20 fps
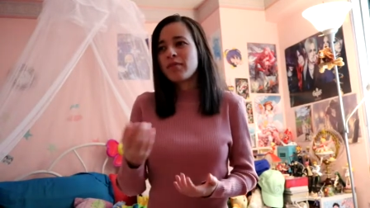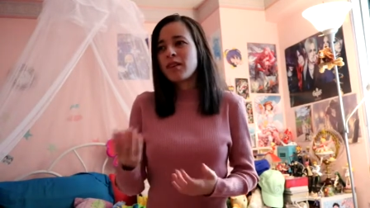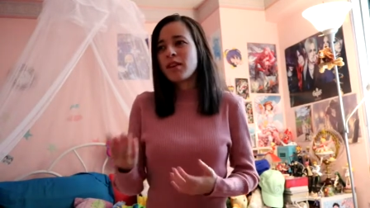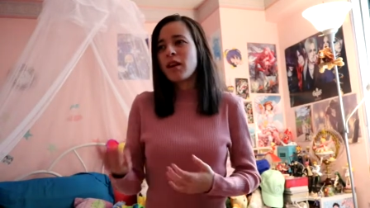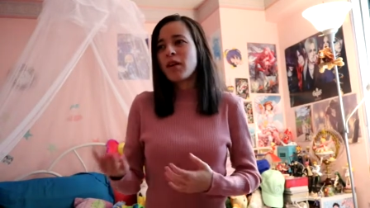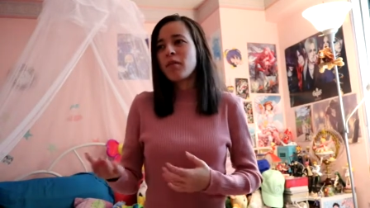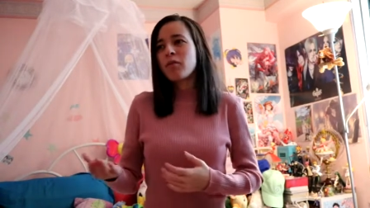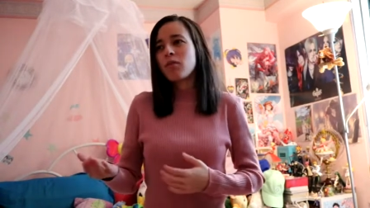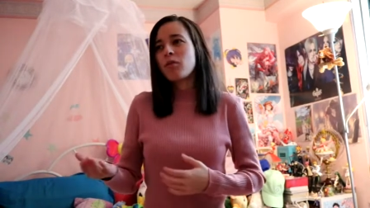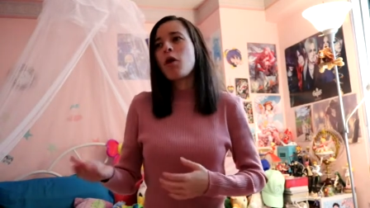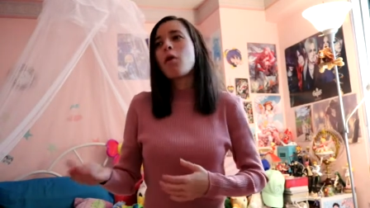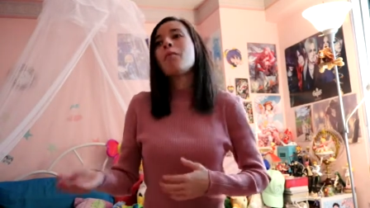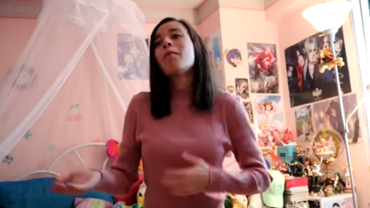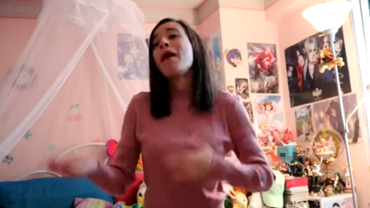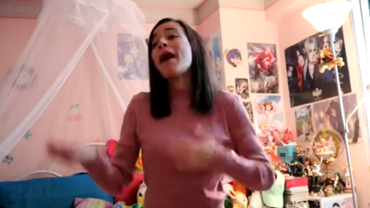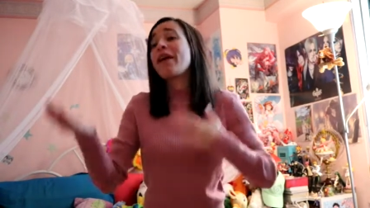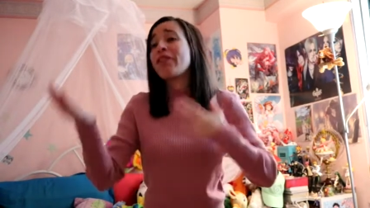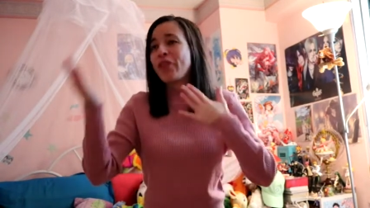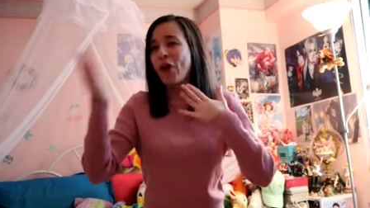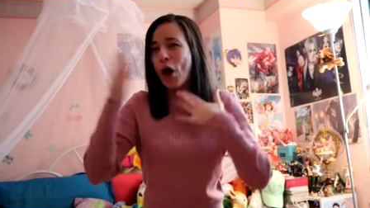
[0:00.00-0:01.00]
you know, well,
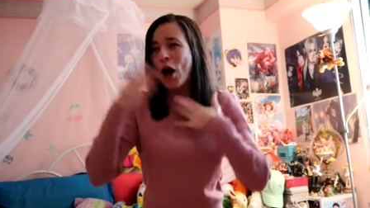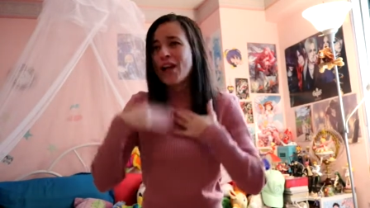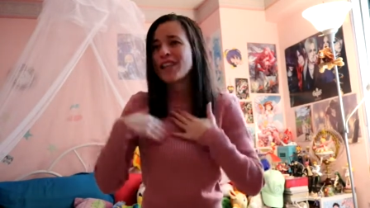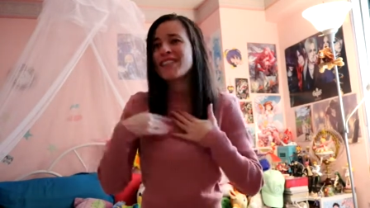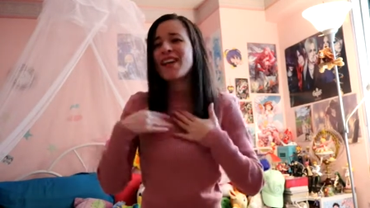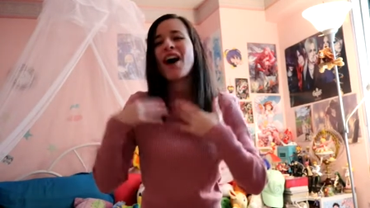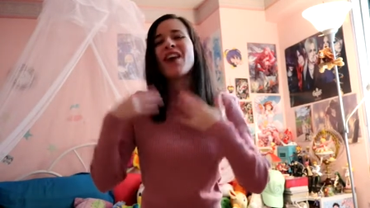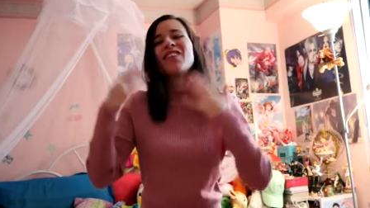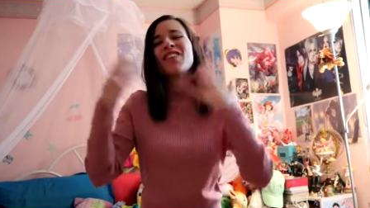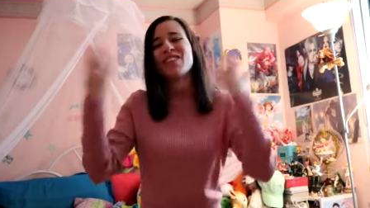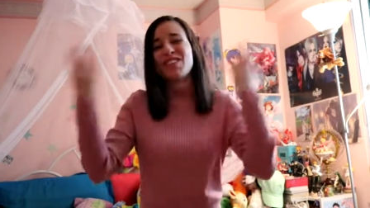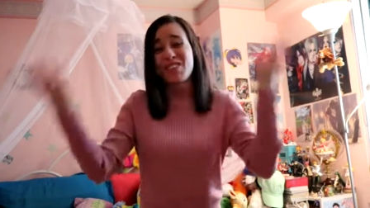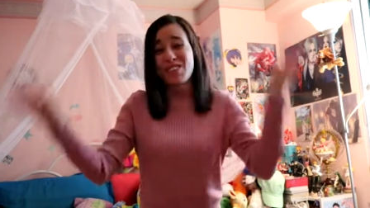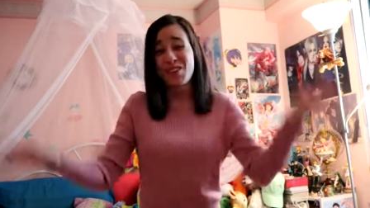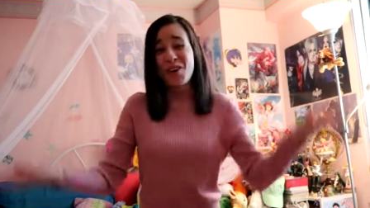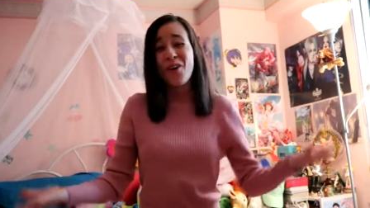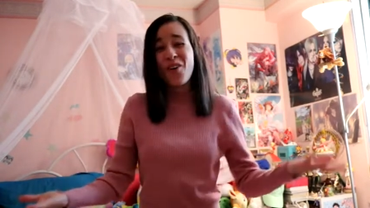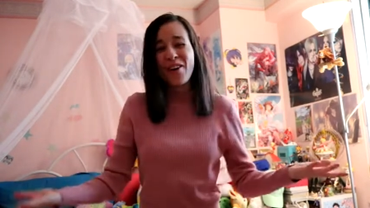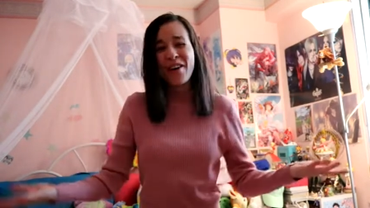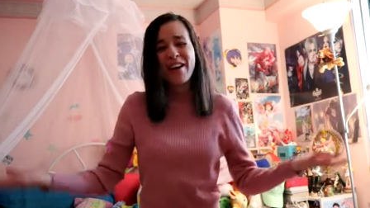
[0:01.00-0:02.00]
my thoughts on the
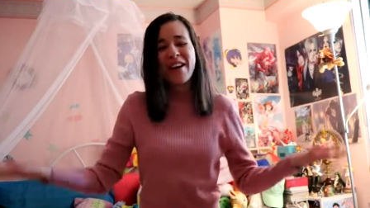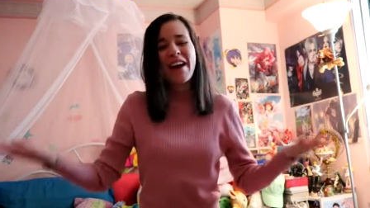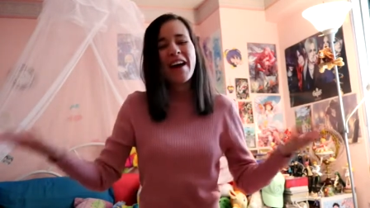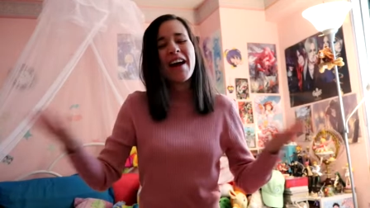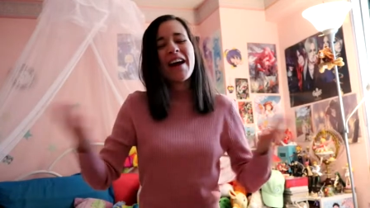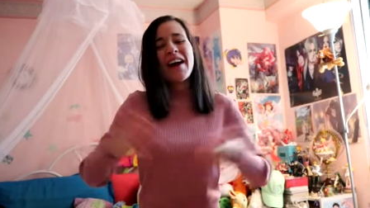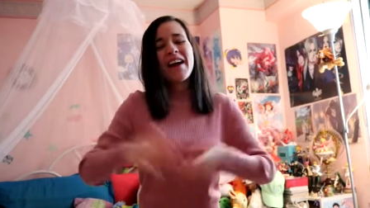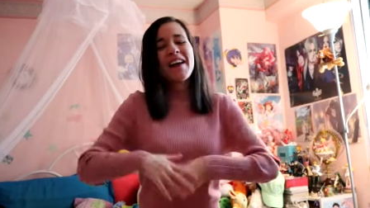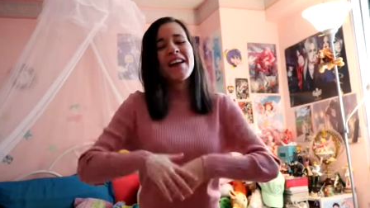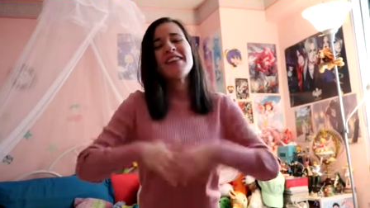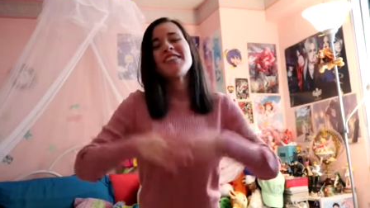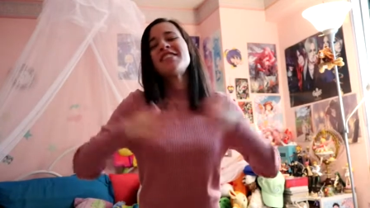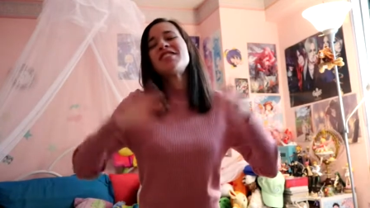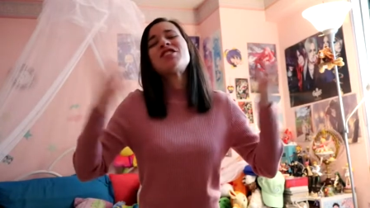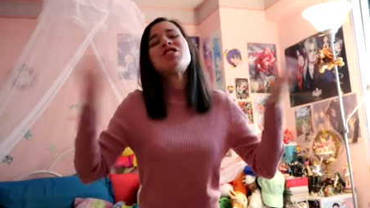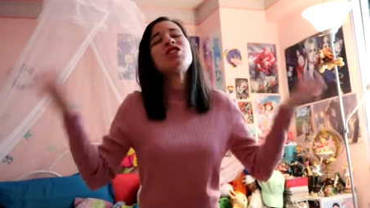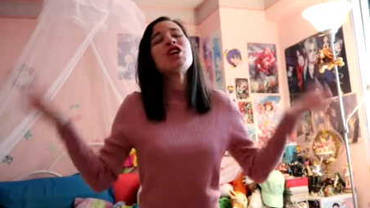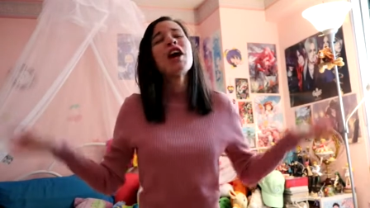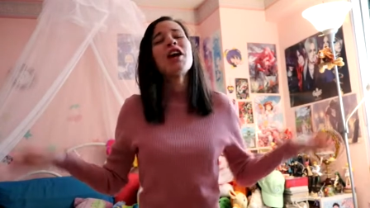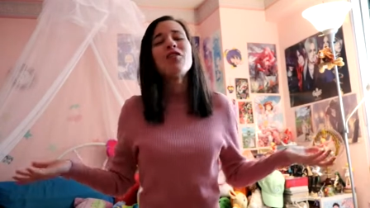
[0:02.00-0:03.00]
story in
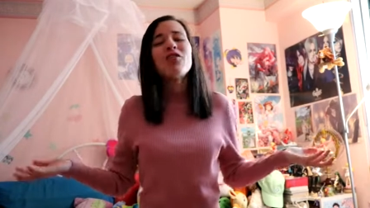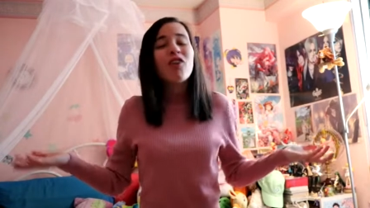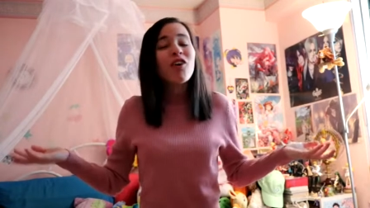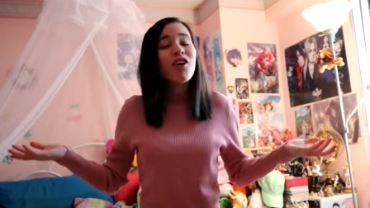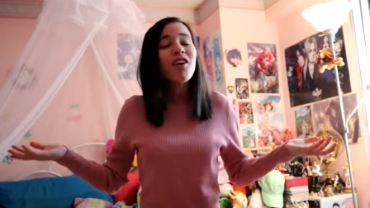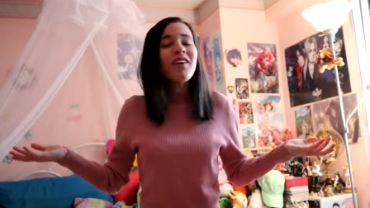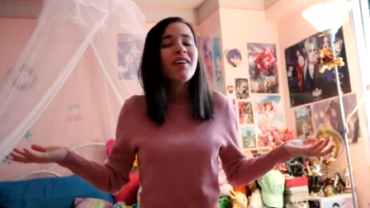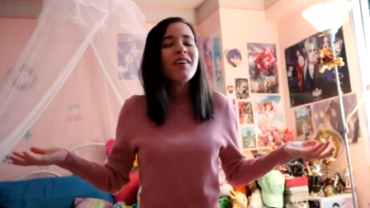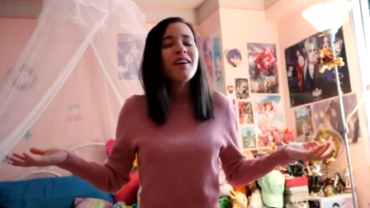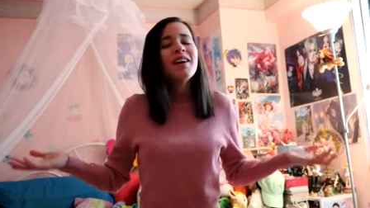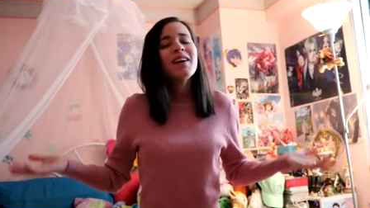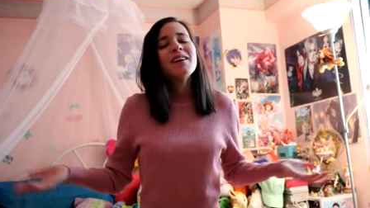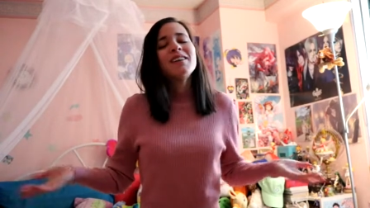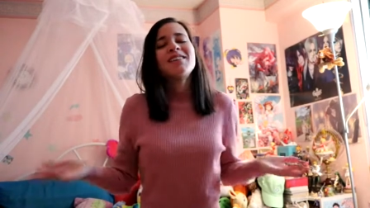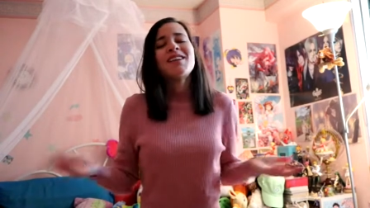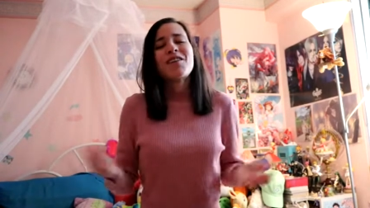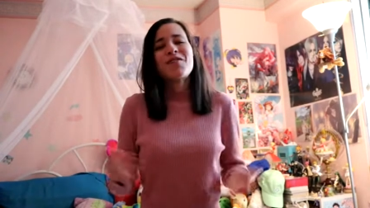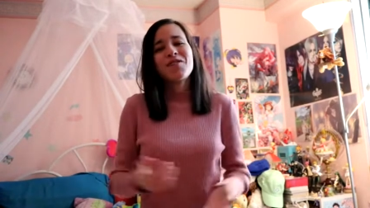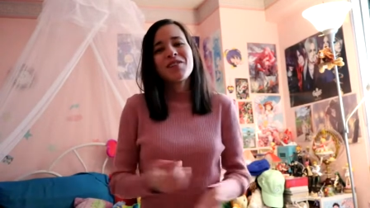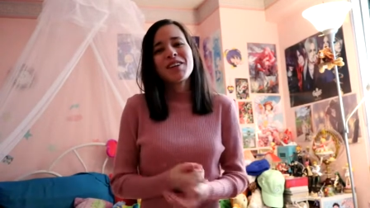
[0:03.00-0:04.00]
general,
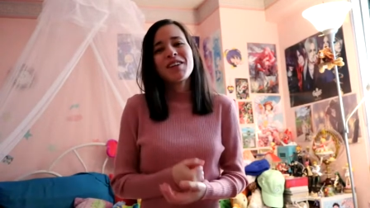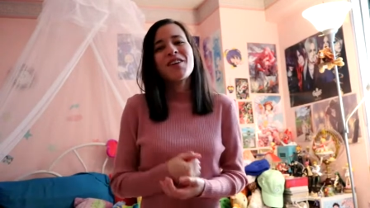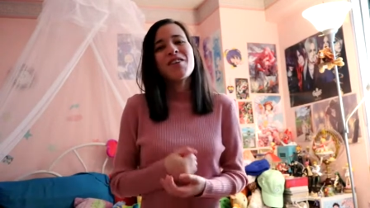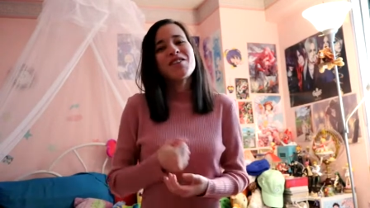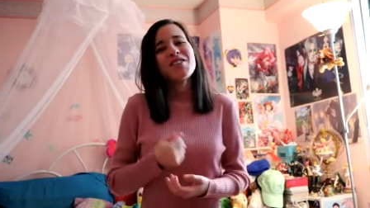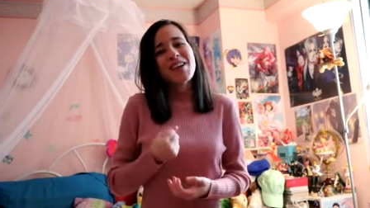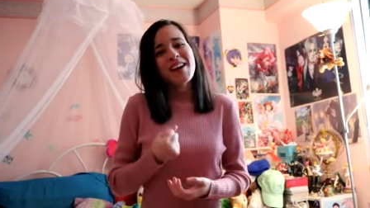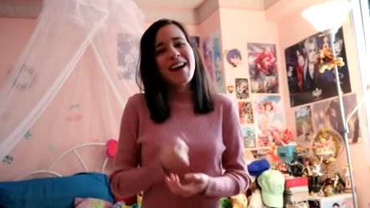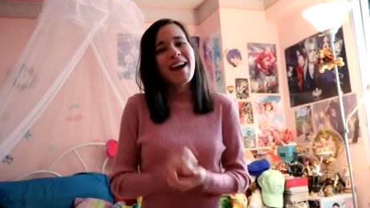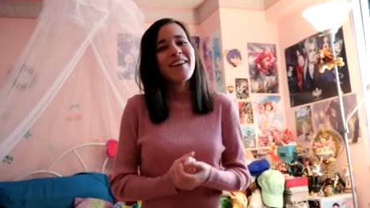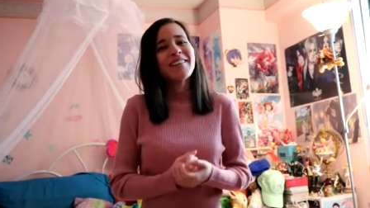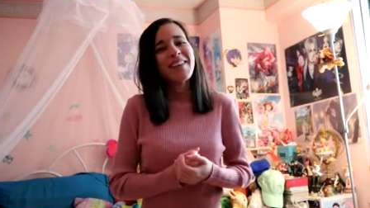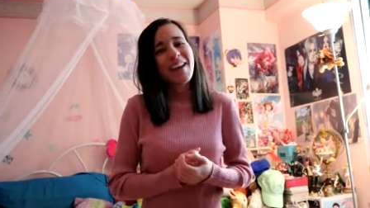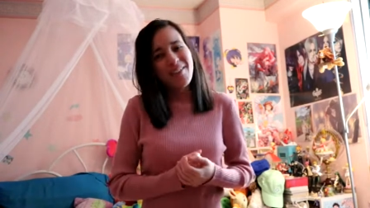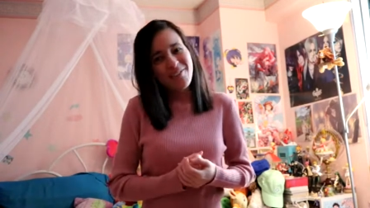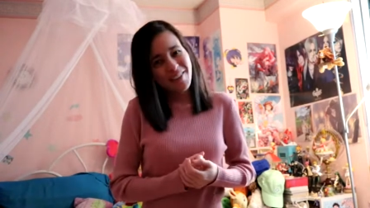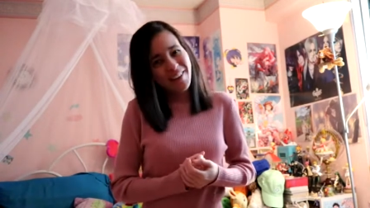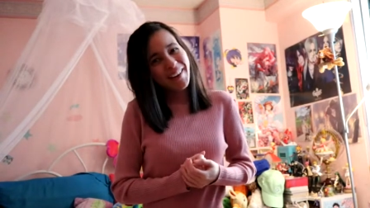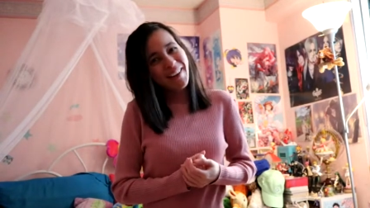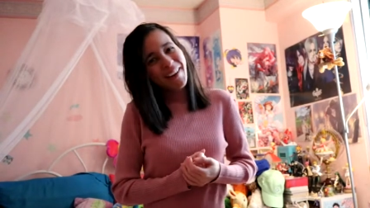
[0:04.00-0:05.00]
definitely go check out
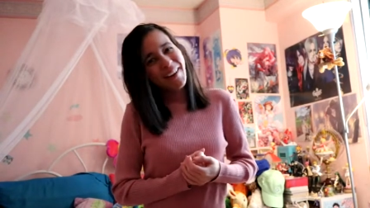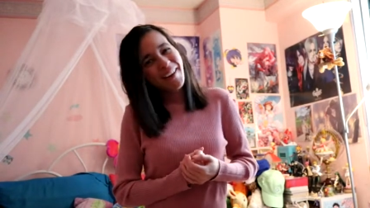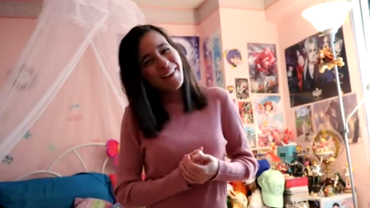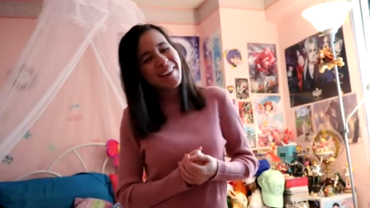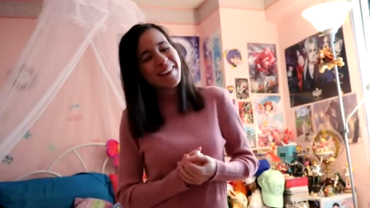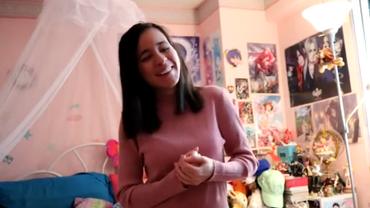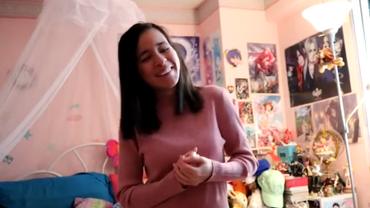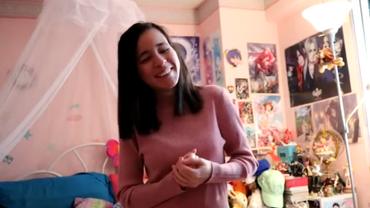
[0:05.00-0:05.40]
that video.